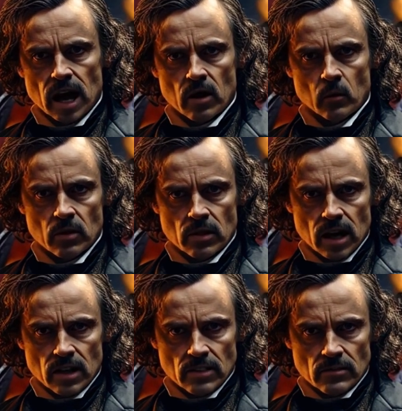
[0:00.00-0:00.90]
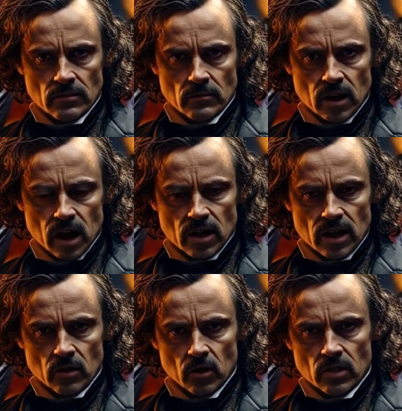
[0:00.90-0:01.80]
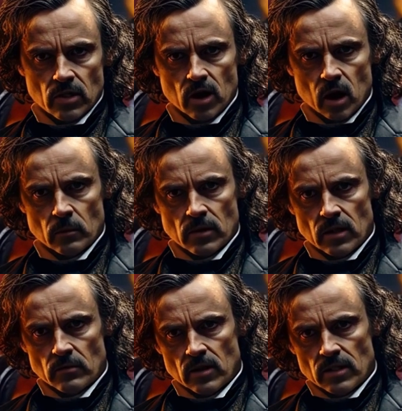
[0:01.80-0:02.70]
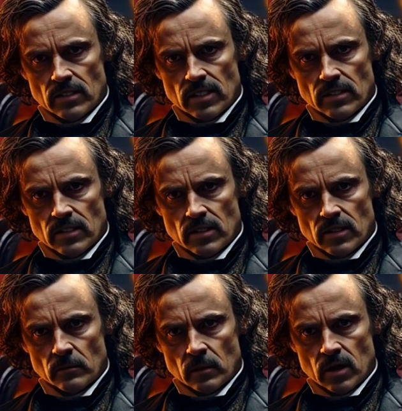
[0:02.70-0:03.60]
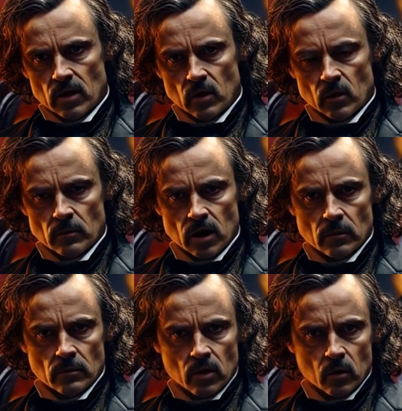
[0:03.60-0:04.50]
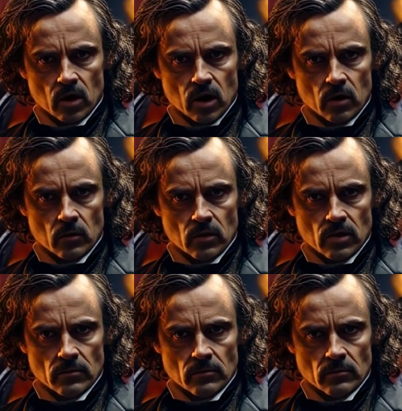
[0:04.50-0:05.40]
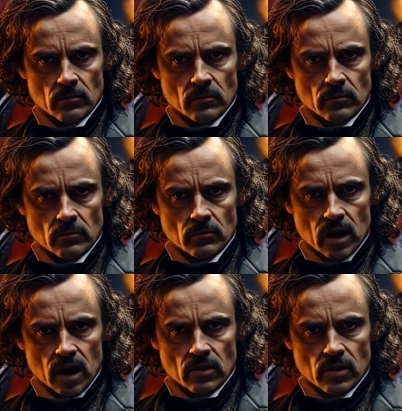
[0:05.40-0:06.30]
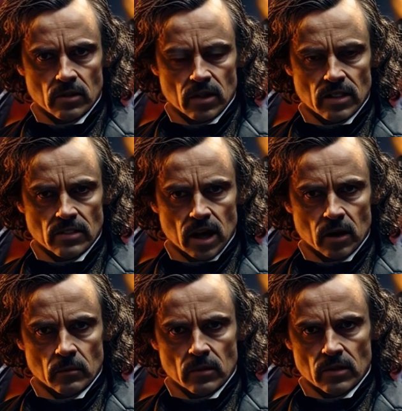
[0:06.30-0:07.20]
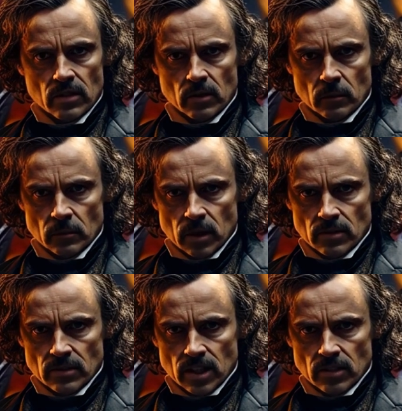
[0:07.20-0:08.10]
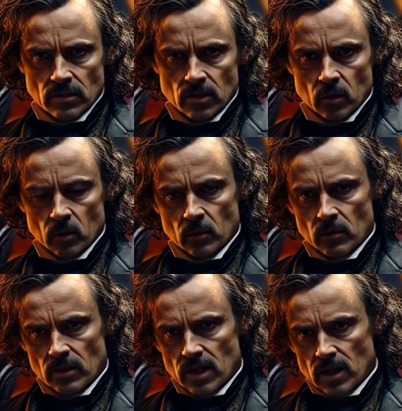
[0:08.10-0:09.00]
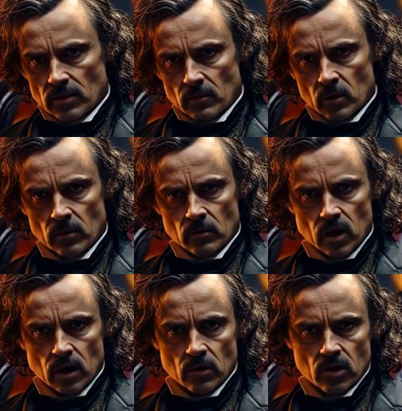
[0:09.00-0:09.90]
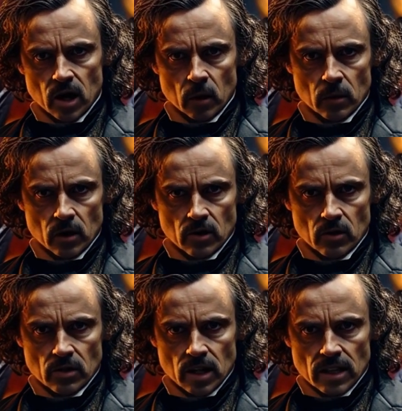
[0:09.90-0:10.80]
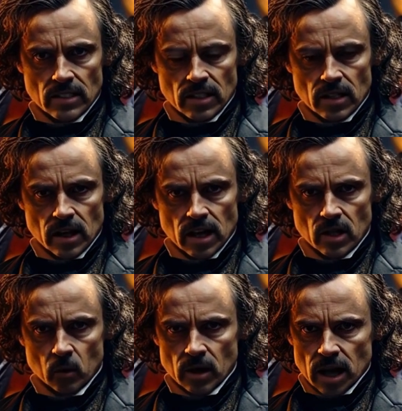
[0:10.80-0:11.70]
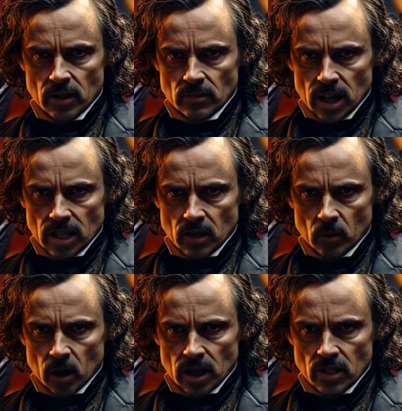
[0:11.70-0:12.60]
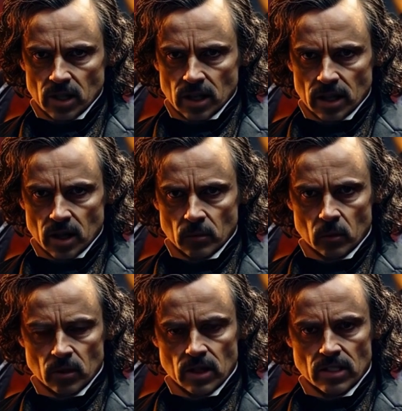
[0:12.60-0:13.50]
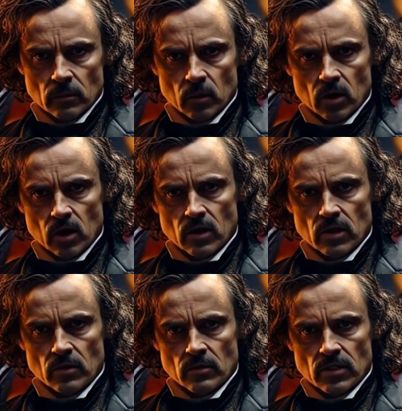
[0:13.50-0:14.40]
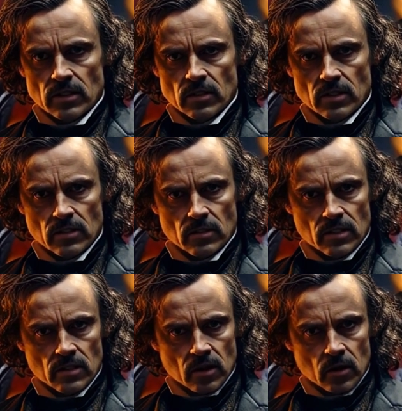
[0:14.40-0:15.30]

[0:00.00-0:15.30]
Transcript: And with that, another installment of A Descent into the Maelstrom comes to a close. Until next time, may the tales and truths they unfold forever shape our understanding as we navigate the raging and unpredictable currents of existence,